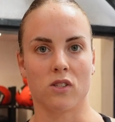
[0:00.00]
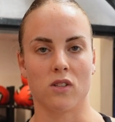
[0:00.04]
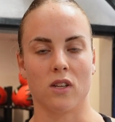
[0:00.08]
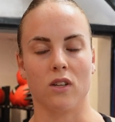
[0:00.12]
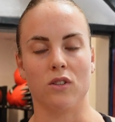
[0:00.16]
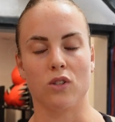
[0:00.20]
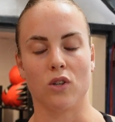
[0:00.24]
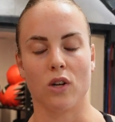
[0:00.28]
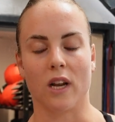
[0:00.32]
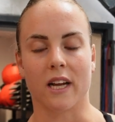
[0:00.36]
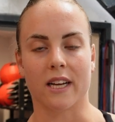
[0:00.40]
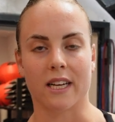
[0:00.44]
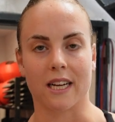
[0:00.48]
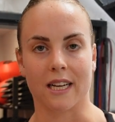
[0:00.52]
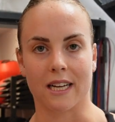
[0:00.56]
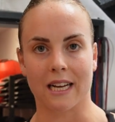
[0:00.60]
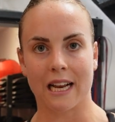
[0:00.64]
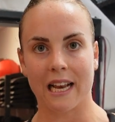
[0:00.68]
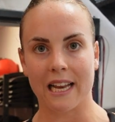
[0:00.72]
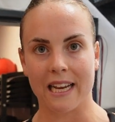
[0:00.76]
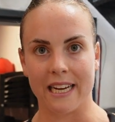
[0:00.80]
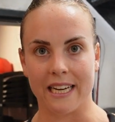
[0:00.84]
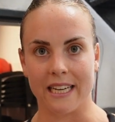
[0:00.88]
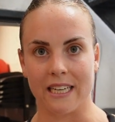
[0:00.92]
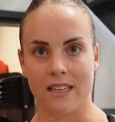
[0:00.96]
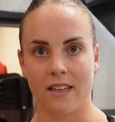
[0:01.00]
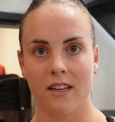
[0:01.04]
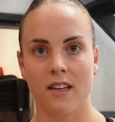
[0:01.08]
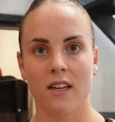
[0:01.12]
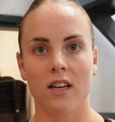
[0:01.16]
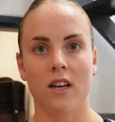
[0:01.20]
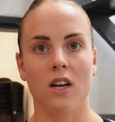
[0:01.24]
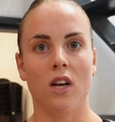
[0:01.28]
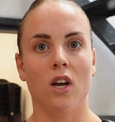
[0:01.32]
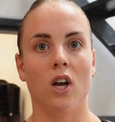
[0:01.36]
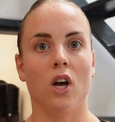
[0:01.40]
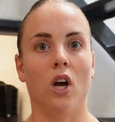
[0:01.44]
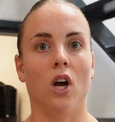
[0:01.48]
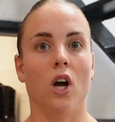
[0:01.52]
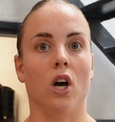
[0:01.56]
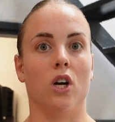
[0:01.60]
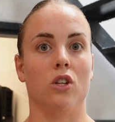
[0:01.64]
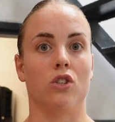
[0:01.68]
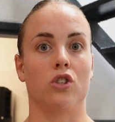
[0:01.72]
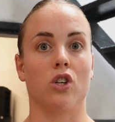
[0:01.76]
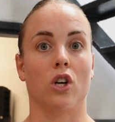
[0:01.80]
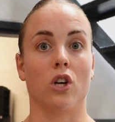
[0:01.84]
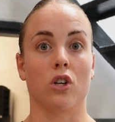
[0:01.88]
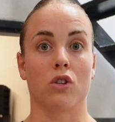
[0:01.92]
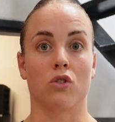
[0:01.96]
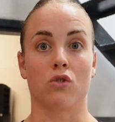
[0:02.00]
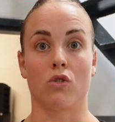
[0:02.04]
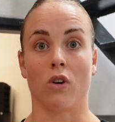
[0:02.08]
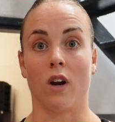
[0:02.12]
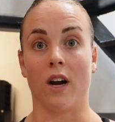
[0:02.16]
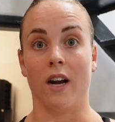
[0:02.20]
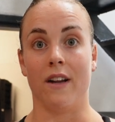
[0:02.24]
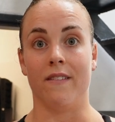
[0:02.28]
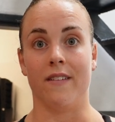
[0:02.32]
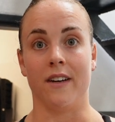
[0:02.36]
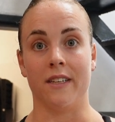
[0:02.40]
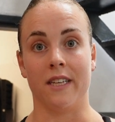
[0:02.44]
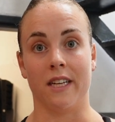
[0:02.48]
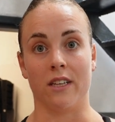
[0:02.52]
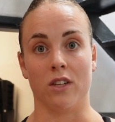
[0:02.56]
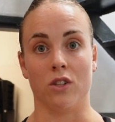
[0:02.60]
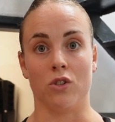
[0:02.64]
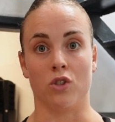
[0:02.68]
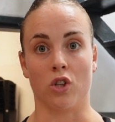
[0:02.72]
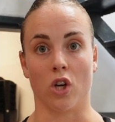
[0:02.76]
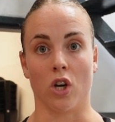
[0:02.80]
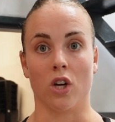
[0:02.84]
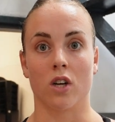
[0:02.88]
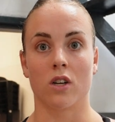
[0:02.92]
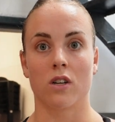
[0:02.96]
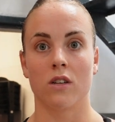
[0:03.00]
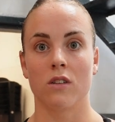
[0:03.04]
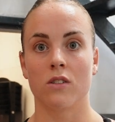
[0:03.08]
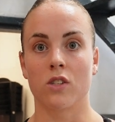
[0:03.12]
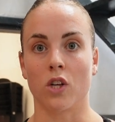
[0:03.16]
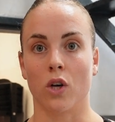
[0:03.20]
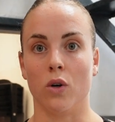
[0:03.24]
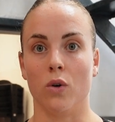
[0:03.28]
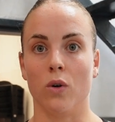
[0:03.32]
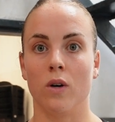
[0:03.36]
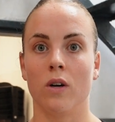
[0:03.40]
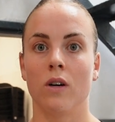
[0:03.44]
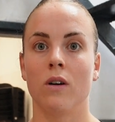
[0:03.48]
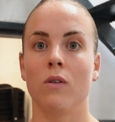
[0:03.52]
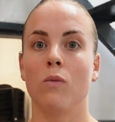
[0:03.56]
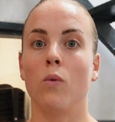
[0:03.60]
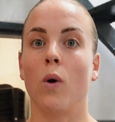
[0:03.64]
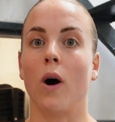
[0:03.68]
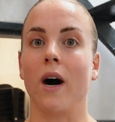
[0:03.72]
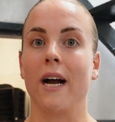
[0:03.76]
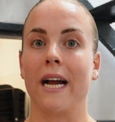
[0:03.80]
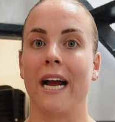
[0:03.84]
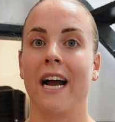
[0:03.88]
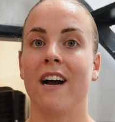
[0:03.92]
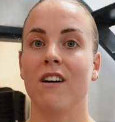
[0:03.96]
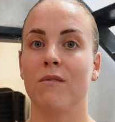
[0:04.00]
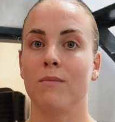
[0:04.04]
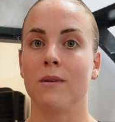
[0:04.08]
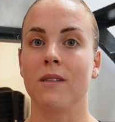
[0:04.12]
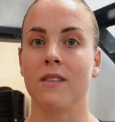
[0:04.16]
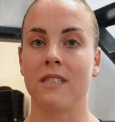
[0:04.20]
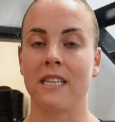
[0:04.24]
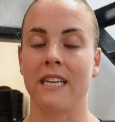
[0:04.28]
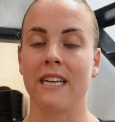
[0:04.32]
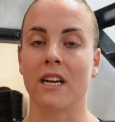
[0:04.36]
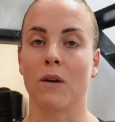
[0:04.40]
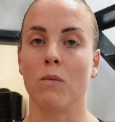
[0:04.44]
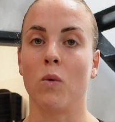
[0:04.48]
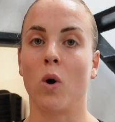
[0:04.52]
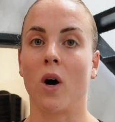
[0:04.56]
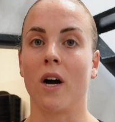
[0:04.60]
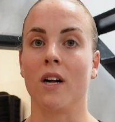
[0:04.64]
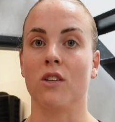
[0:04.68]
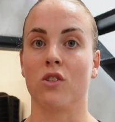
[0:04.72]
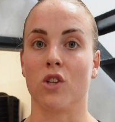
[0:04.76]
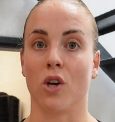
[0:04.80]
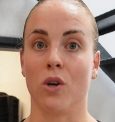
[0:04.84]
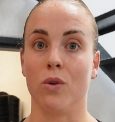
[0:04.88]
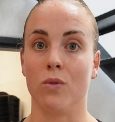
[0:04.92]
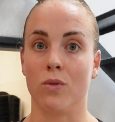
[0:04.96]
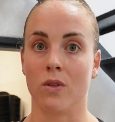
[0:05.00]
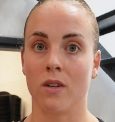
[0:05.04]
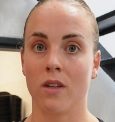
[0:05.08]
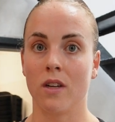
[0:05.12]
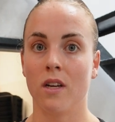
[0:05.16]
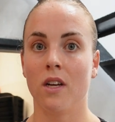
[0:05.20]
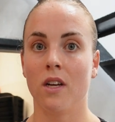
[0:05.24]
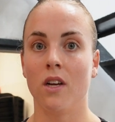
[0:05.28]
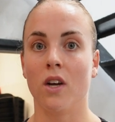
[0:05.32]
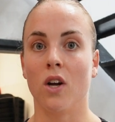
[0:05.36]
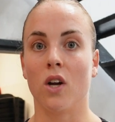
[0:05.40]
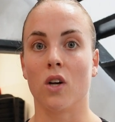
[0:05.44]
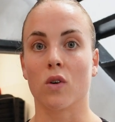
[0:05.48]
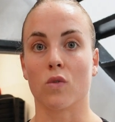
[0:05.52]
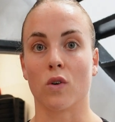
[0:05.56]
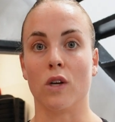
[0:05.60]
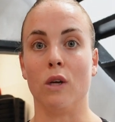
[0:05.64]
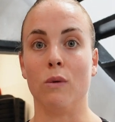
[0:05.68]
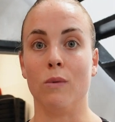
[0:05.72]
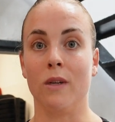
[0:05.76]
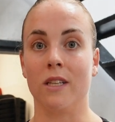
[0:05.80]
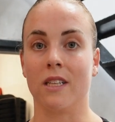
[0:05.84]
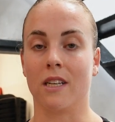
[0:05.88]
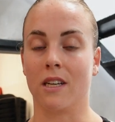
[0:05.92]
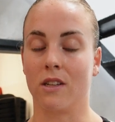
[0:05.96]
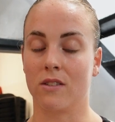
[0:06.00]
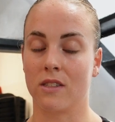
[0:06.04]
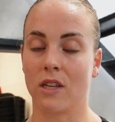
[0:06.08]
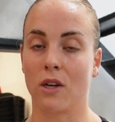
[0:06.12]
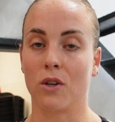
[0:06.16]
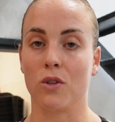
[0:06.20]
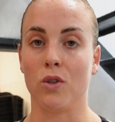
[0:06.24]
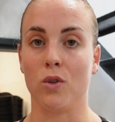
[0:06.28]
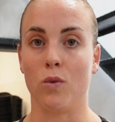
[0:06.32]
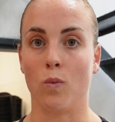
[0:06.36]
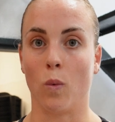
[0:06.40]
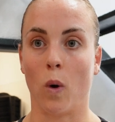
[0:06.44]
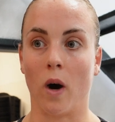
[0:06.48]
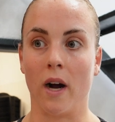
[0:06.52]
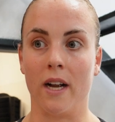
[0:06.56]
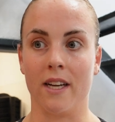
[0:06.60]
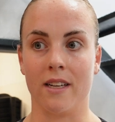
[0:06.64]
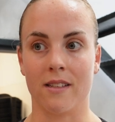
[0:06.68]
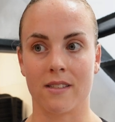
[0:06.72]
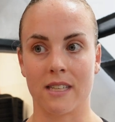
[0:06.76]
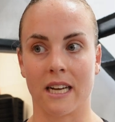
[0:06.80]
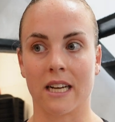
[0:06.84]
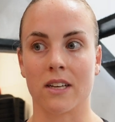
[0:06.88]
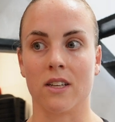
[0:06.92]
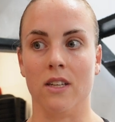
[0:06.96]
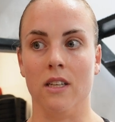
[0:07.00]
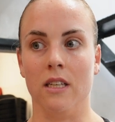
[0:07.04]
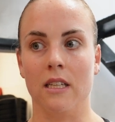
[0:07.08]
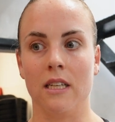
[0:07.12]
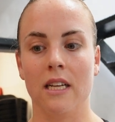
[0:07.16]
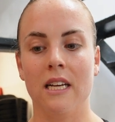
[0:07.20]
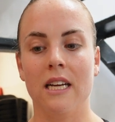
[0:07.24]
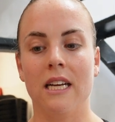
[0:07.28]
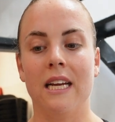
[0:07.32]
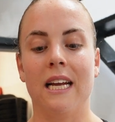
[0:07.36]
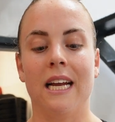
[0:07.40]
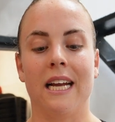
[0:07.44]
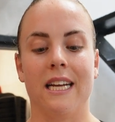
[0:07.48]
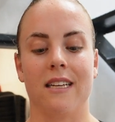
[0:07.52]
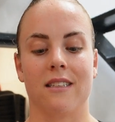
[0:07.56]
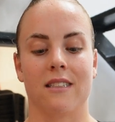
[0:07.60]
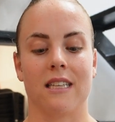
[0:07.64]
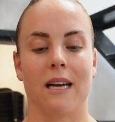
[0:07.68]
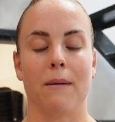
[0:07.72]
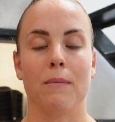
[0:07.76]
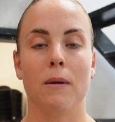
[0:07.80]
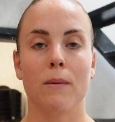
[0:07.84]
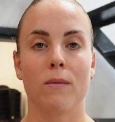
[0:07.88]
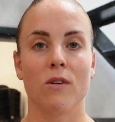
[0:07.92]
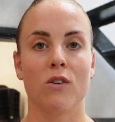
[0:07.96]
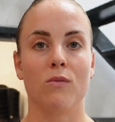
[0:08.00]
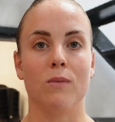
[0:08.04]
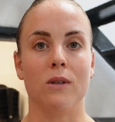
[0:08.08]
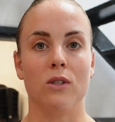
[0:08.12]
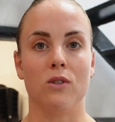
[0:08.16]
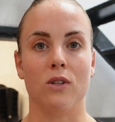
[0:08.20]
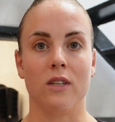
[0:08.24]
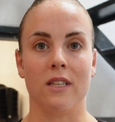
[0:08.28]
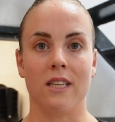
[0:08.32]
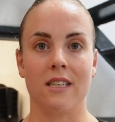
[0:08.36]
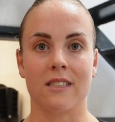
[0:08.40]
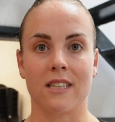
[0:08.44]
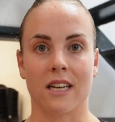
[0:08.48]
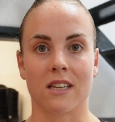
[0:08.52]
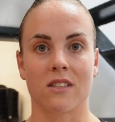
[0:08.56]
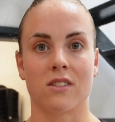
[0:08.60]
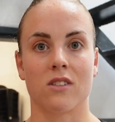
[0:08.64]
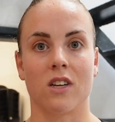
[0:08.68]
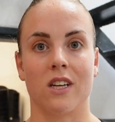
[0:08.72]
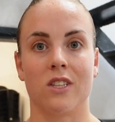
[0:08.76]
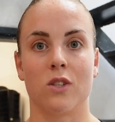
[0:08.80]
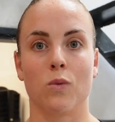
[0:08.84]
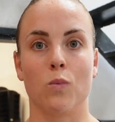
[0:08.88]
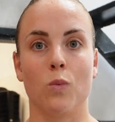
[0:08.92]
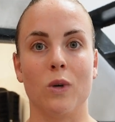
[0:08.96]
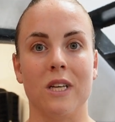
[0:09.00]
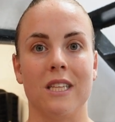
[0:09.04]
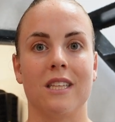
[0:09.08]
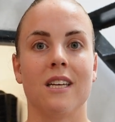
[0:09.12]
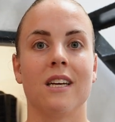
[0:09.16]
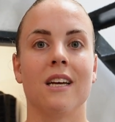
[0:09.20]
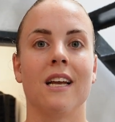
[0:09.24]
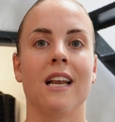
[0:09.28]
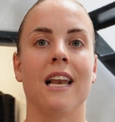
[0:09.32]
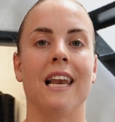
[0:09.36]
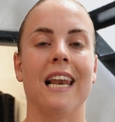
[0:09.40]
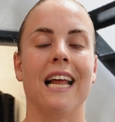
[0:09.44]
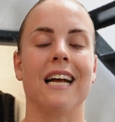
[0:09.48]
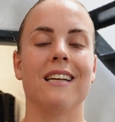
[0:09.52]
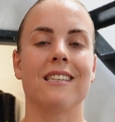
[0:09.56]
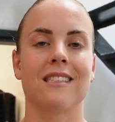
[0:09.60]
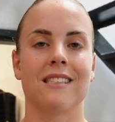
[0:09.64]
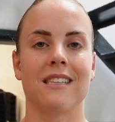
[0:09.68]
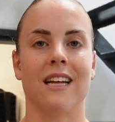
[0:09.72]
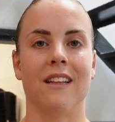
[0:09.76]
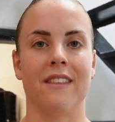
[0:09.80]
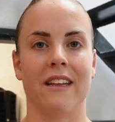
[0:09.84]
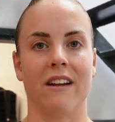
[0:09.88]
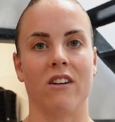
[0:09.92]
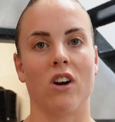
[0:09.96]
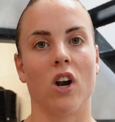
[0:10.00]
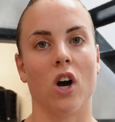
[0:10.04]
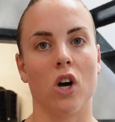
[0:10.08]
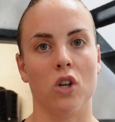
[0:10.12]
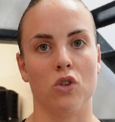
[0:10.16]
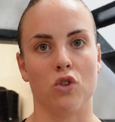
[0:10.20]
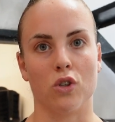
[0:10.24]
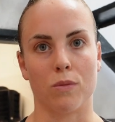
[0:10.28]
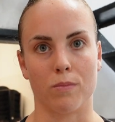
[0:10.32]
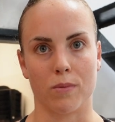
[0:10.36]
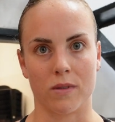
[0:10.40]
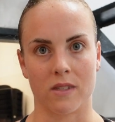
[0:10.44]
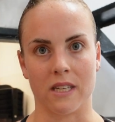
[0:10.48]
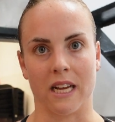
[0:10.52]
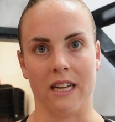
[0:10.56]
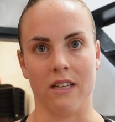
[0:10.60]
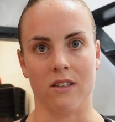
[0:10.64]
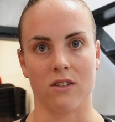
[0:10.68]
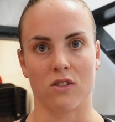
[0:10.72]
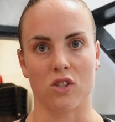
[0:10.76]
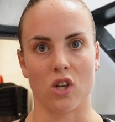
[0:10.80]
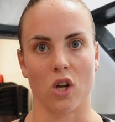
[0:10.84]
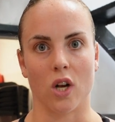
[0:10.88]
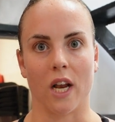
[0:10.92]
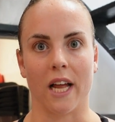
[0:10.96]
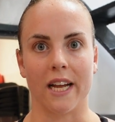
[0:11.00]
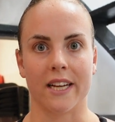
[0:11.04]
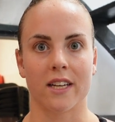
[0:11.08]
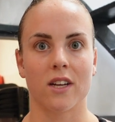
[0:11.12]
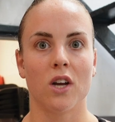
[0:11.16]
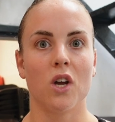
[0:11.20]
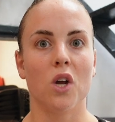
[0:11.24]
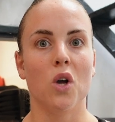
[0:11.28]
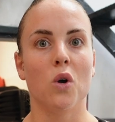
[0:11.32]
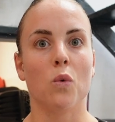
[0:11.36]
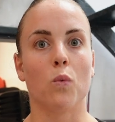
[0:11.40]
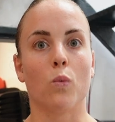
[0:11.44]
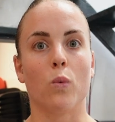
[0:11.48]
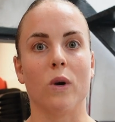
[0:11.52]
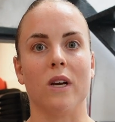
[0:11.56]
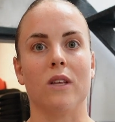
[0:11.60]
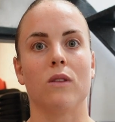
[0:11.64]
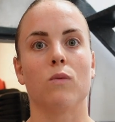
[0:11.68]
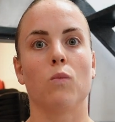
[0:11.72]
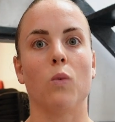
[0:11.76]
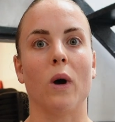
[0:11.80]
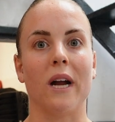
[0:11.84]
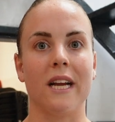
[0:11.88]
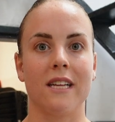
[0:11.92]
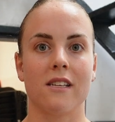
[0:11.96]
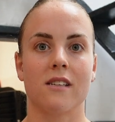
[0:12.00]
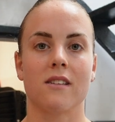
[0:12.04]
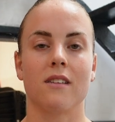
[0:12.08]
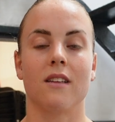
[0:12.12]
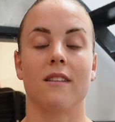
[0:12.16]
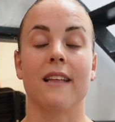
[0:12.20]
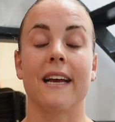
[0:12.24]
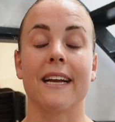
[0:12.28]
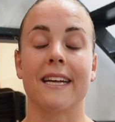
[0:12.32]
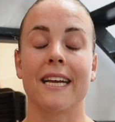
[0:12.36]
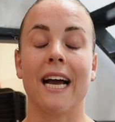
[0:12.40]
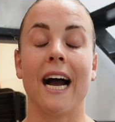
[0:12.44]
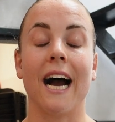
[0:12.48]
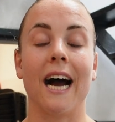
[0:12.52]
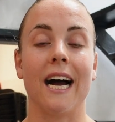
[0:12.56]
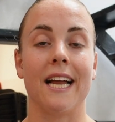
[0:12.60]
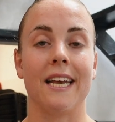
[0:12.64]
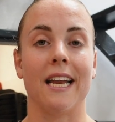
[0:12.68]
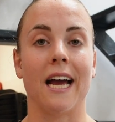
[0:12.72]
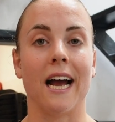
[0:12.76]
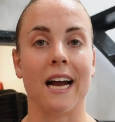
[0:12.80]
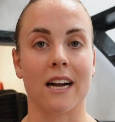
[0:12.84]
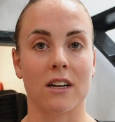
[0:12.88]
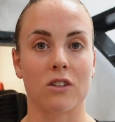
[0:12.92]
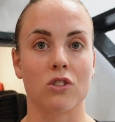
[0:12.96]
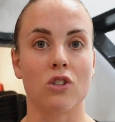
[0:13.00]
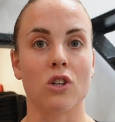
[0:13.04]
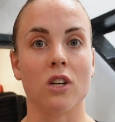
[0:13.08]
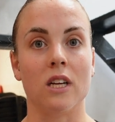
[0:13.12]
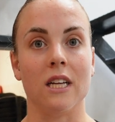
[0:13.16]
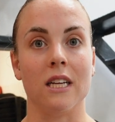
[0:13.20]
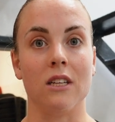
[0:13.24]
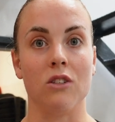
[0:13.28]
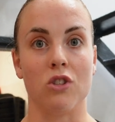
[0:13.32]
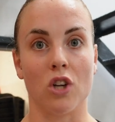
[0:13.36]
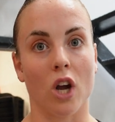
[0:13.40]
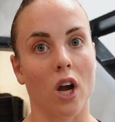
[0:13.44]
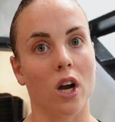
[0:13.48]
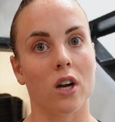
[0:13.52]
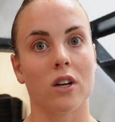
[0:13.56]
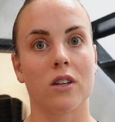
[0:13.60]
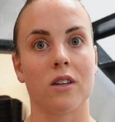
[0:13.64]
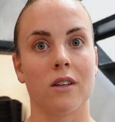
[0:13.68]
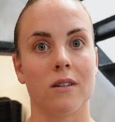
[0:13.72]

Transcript: So they'll do like a clean, a jerk drive, and then a jerk. So what I have been seeing and what I don't agree with, and I'll tell you why in a second, is that people have been doing this exercise with less than their 100%. So like with weights that they can actually jerk.